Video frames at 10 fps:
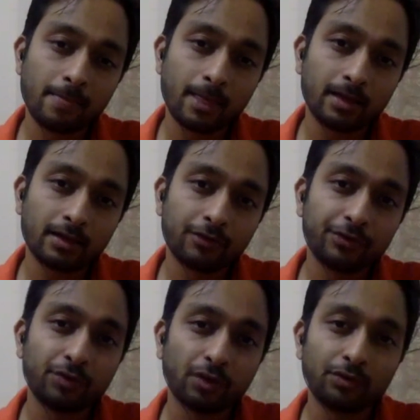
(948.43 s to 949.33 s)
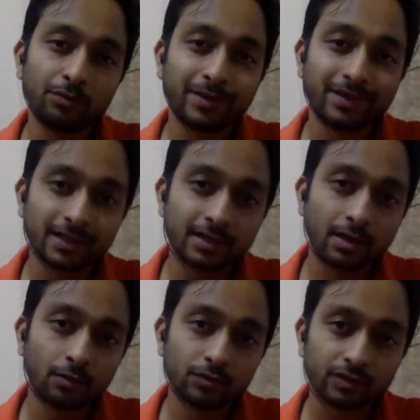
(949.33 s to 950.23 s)
and how do you bring that
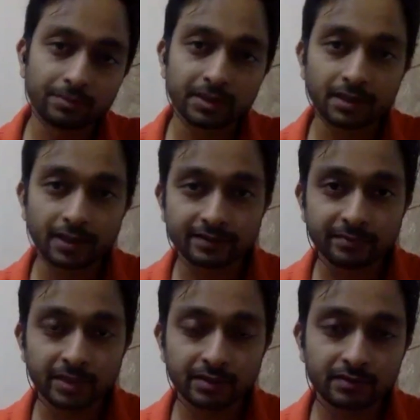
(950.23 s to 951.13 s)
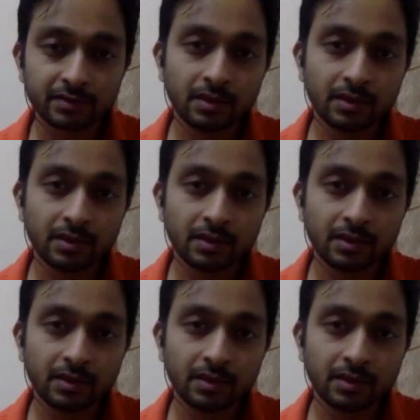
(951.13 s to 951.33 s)
down to something that takes minutes?